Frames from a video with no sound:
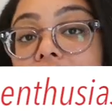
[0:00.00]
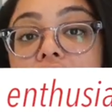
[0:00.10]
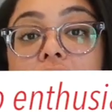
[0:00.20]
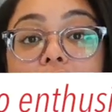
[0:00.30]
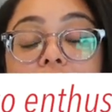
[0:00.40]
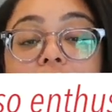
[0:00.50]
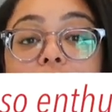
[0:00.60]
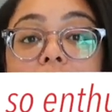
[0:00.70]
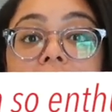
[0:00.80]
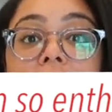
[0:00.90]
and
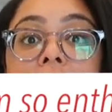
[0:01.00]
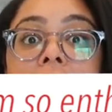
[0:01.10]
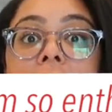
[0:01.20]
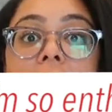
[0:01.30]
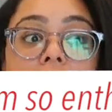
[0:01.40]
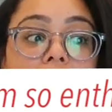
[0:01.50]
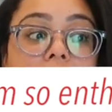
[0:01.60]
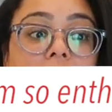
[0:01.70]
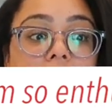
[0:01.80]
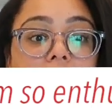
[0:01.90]
crispy, and
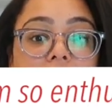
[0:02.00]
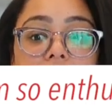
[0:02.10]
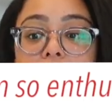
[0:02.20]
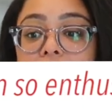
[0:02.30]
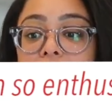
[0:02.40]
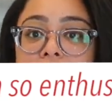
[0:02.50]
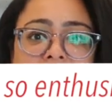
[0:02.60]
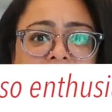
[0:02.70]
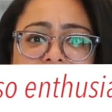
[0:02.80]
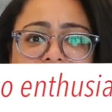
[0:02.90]
then that'll
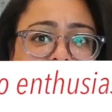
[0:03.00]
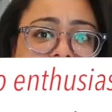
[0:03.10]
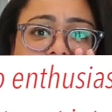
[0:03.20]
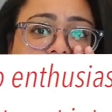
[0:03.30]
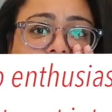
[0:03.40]
be it. That's